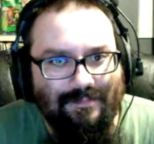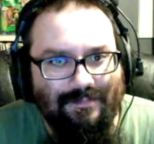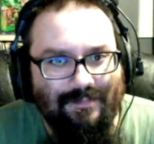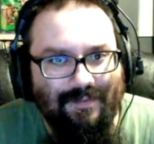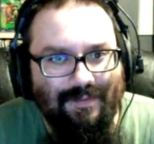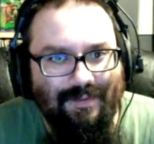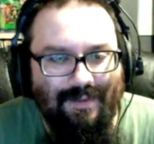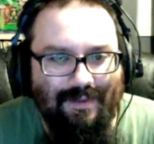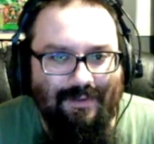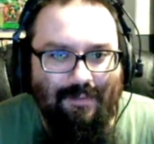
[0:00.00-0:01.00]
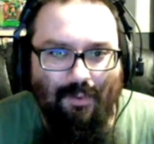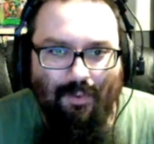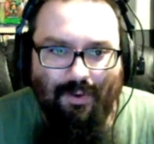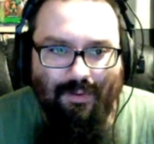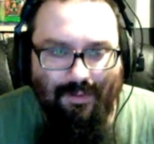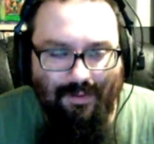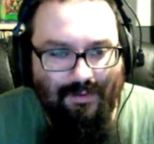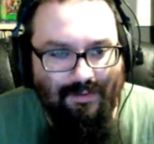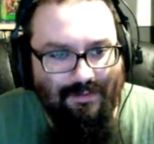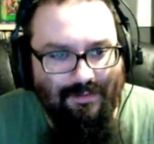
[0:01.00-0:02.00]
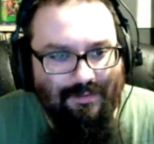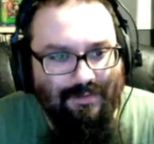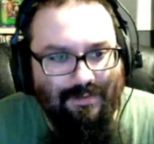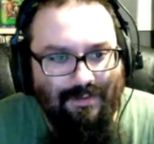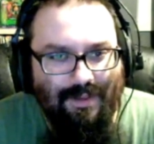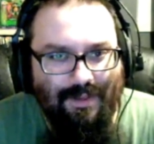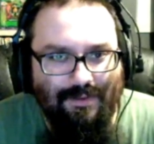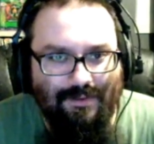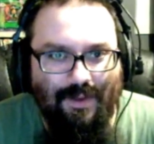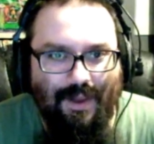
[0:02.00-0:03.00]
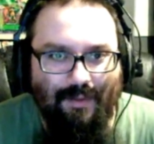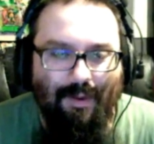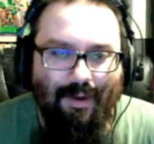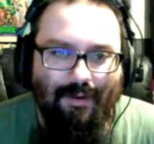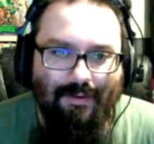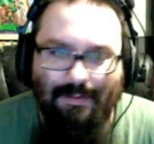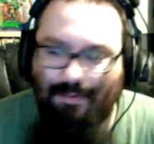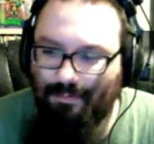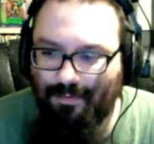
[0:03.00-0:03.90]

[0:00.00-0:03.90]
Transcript: Yeah, it'd be worth it because you can't track a bar of silver.